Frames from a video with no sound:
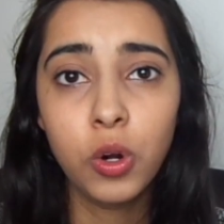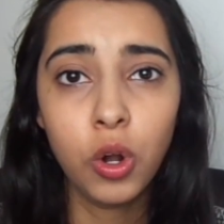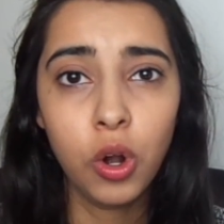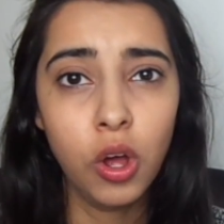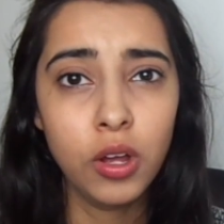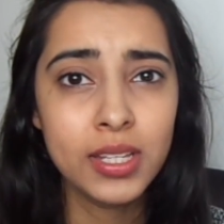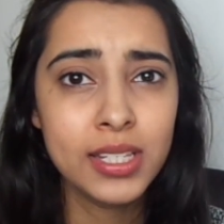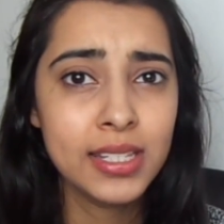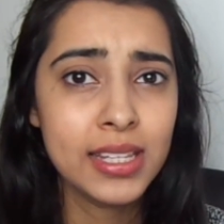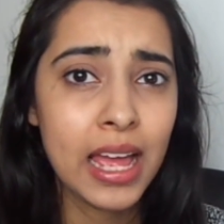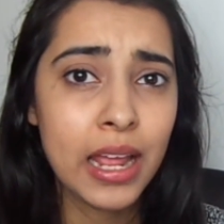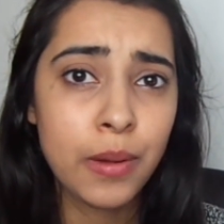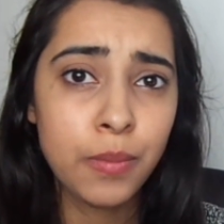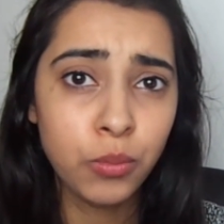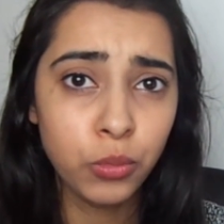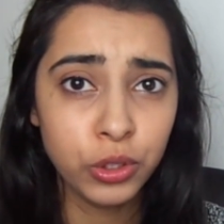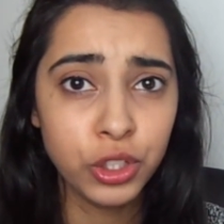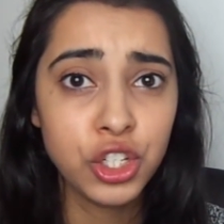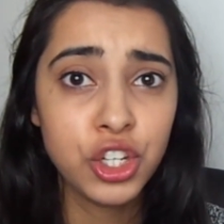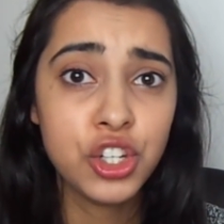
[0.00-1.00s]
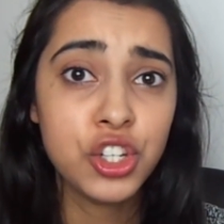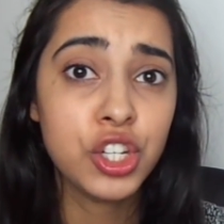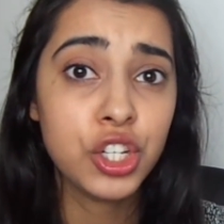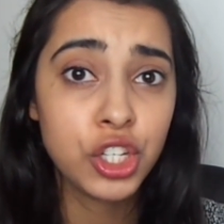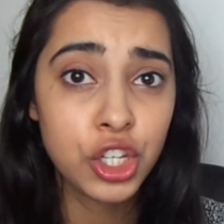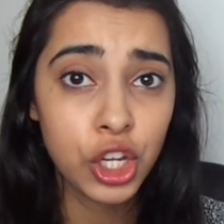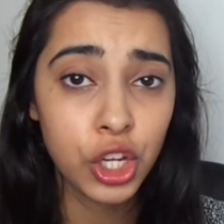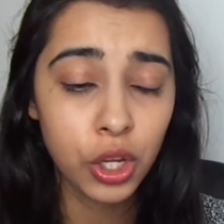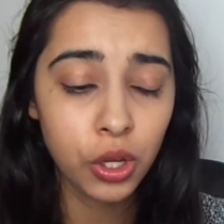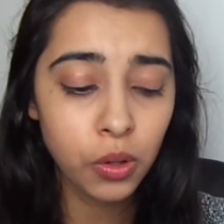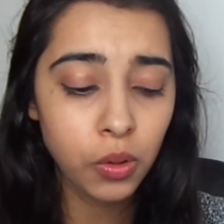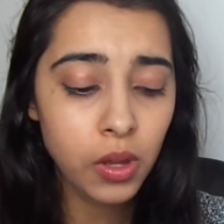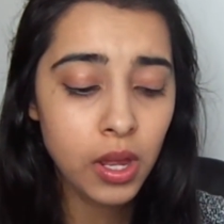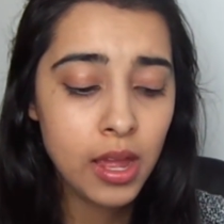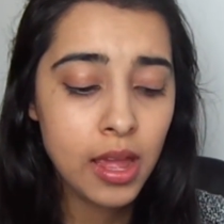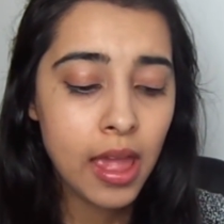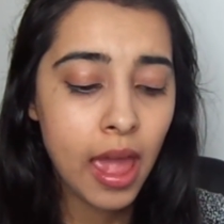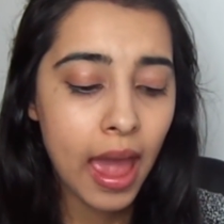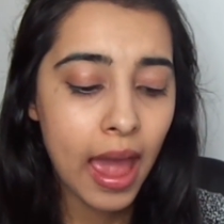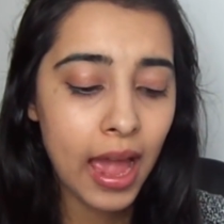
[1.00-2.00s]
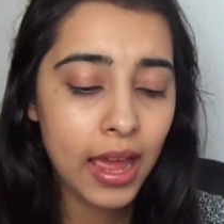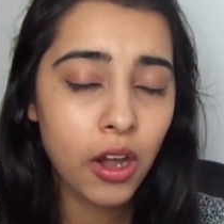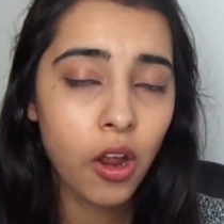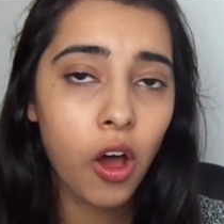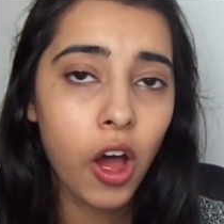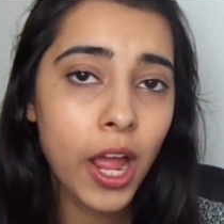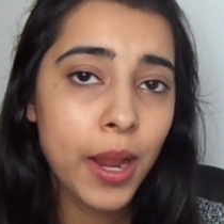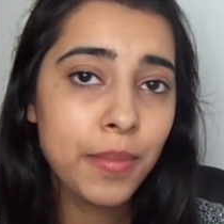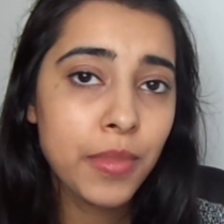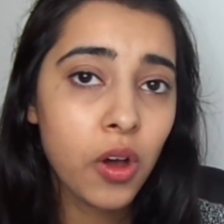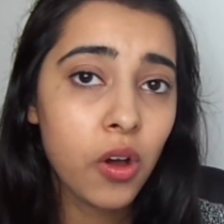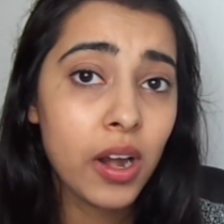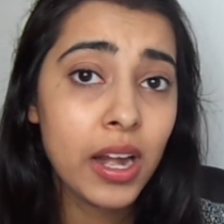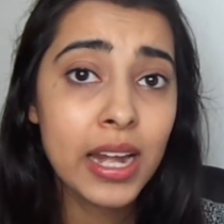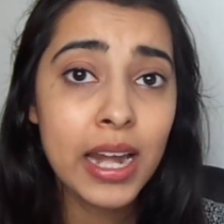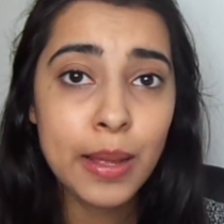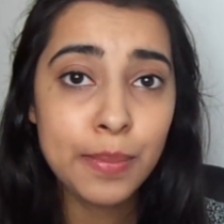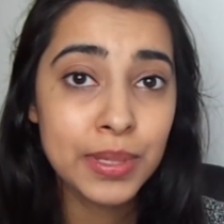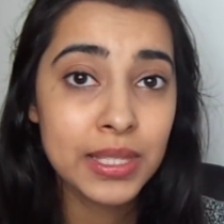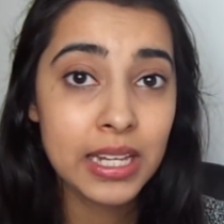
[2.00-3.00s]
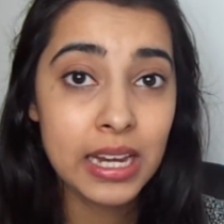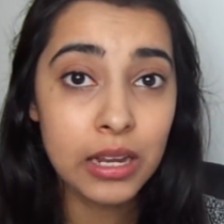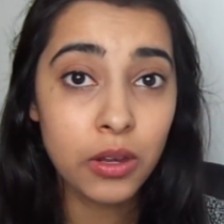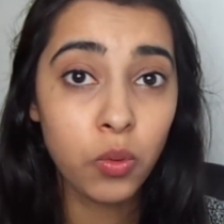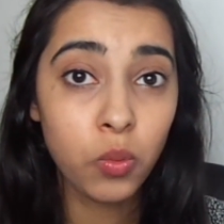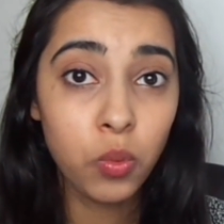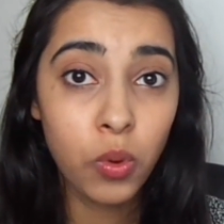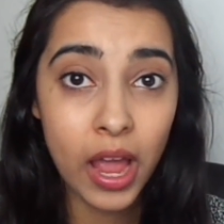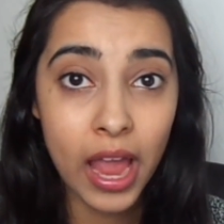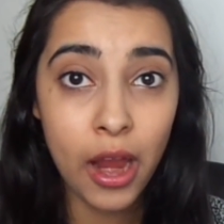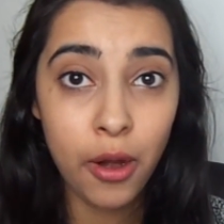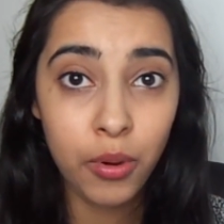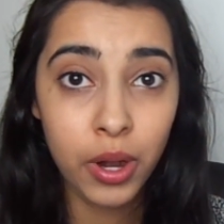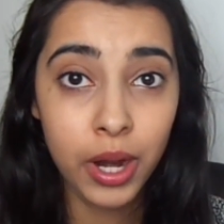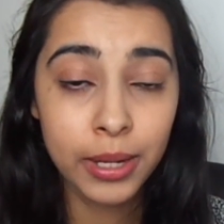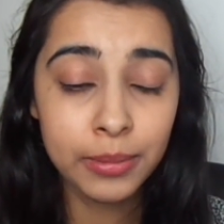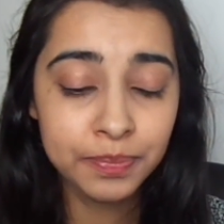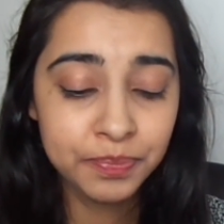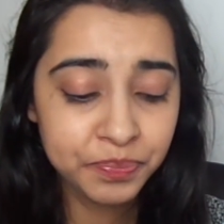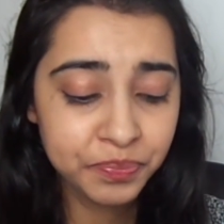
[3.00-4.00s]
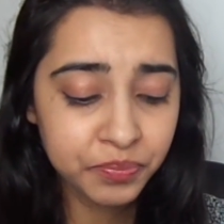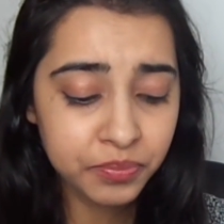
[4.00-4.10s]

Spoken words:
gloss and moisture too. And I'm not a lipstick wearer.